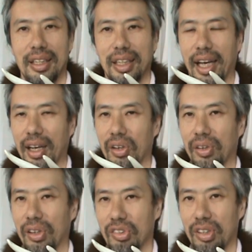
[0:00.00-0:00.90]
the antler
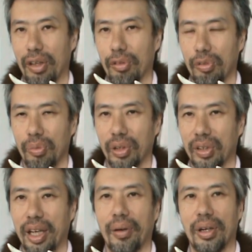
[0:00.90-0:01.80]
itself will
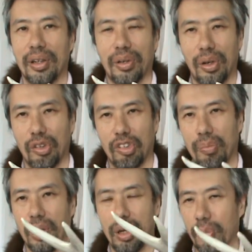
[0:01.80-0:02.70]
carry the curse and
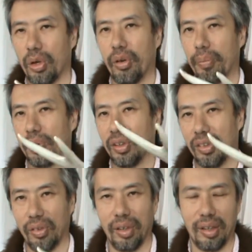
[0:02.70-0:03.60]
become corrupted
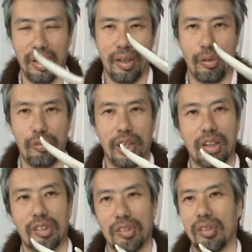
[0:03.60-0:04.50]
and other
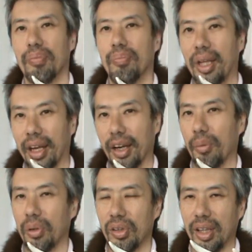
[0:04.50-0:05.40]
things. Then I
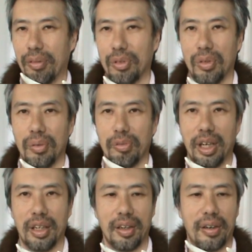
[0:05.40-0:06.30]
would have to
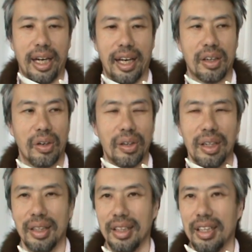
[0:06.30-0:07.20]
find another antler.
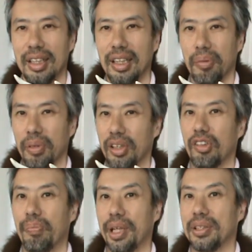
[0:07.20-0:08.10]
But
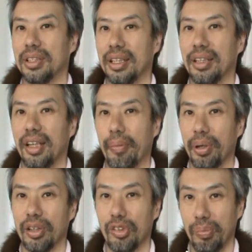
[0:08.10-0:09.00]
that's better than it
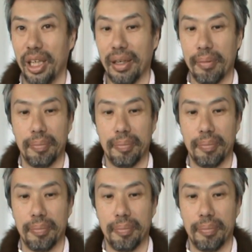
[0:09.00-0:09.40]
happening to me.